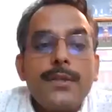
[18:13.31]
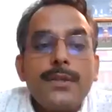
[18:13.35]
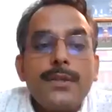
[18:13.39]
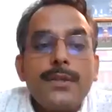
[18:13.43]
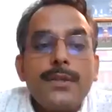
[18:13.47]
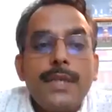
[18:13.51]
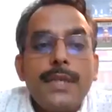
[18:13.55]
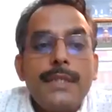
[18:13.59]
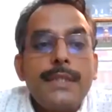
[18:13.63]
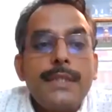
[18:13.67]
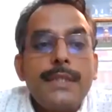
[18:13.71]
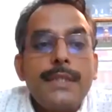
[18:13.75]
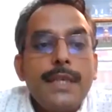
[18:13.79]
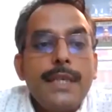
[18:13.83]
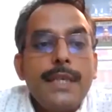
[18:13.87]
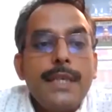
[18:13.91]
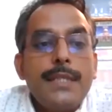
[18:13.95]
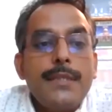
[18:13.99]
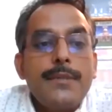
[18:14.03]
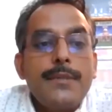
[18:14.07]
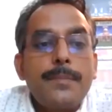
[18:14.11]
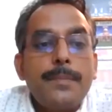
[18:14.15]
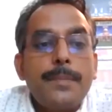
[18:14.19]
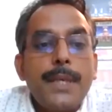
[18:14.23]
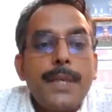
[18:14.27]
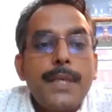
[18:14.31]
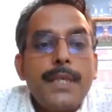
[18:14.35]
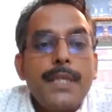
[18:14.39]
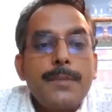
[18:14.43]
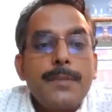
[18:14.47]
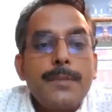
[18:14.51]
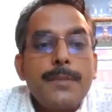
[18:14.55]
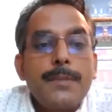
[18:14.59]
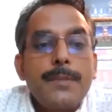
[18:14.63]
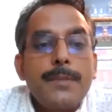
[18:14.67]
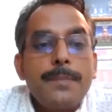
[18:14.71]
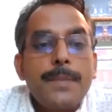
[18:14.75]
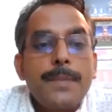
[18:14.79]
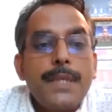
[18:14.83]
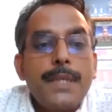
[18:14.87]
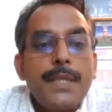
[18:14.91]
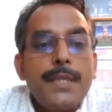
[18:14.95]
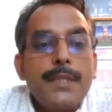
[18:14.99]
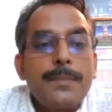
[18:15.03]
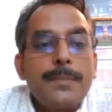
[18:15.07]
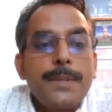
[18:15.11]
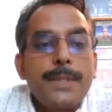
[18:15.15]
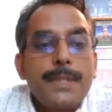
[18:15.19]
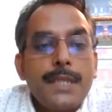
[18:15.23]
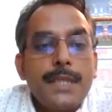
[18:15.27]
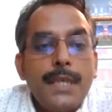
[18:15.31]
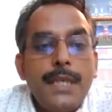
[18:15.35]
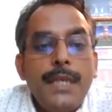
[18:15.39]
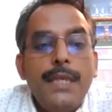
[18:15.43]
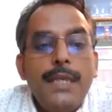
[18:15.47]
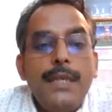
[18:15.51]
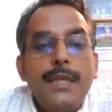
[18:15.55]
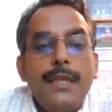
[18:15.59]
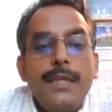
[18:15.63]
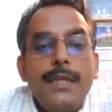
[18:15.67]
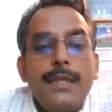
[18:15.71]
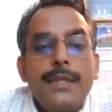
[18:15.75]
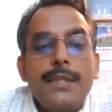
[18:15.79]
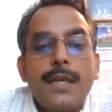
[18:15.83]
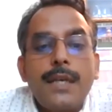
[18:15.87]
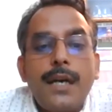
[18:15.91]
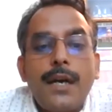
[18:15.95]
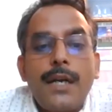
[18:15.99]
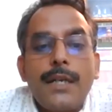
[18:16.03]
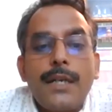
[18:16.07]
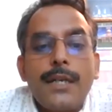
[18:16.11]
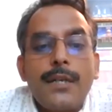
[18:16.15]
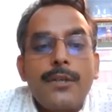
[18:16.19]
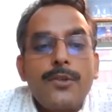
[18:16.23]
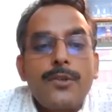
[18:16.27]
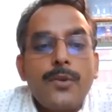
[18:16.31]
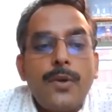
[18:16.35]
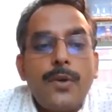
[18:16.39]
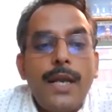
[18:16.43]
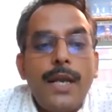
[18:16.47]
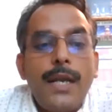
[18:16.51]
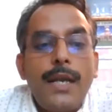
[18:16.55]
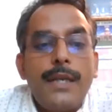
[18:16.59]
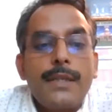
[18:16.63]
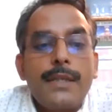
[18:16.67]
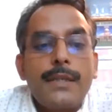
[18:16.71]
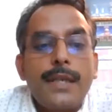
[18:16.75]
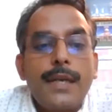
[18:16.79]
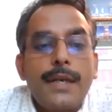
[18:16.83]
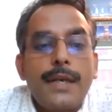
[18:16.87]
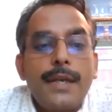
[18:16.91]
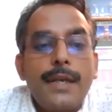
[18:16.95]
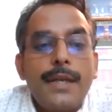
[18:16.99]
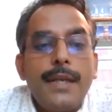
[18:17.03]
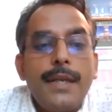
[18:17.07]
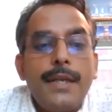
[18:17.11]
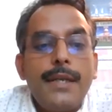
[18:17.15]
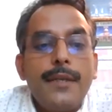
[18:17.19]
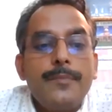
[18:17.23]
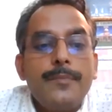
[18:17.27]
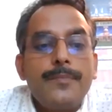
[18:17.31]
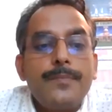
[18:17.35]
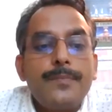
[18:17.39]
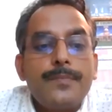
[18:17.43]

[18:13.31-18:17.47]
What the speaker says: it says, especially Article 12 and 13,